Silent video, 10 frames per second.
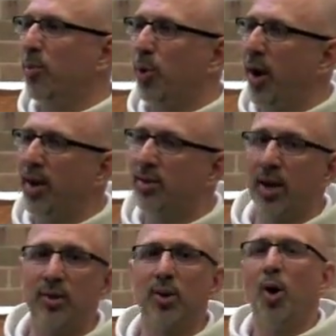
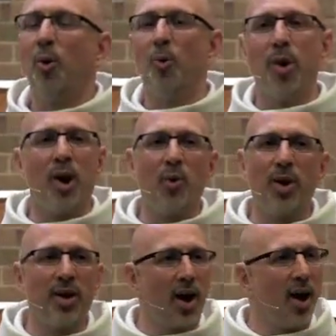embrace us where
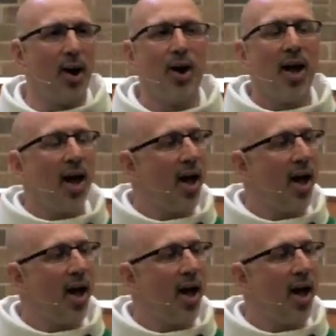we are,